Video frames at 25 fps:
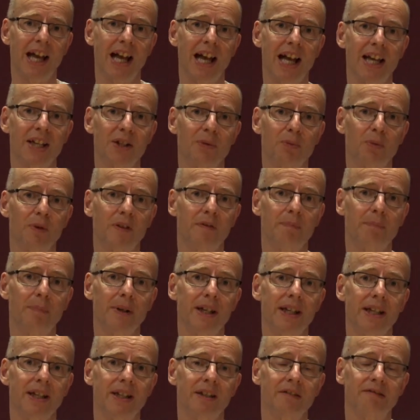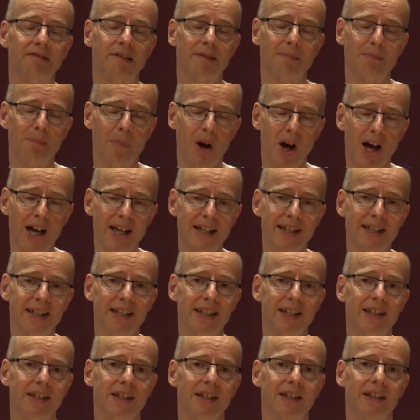as we've been
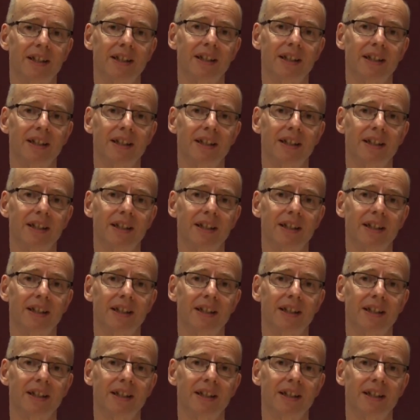reminded